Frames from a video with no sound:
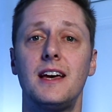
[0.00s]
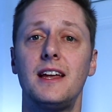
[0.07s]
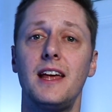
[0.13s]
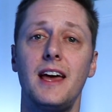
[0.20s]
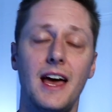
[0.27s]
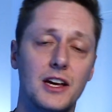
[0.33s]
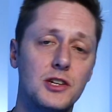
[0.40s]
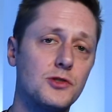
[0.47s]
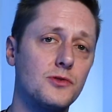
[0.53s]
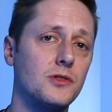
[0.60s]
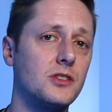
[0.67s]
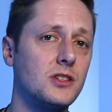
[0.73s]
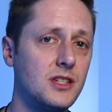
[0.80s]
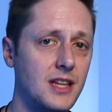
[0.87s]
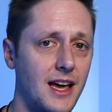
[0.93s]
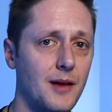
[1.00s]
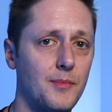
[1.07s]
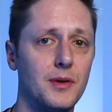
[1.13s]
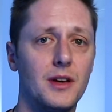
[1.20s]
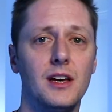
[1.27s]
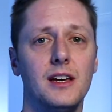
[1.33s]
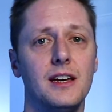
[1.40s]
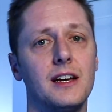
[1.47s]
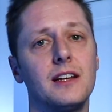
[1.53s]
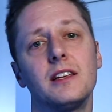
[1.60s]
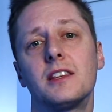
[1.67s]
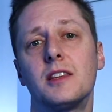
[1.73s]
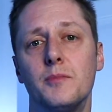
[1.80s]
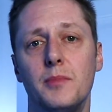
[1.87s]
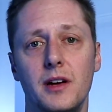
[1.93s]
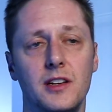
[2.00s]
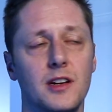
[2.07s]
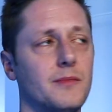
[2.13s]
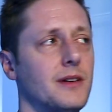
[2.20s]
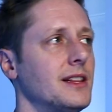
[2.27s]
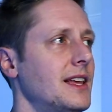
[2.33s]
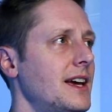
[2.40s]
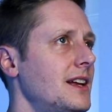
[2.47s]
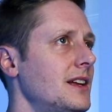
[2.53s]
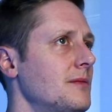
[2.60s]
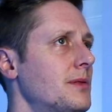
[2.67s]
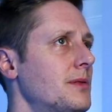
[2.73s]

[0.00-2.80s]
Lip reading: that extra step and click the button on my landing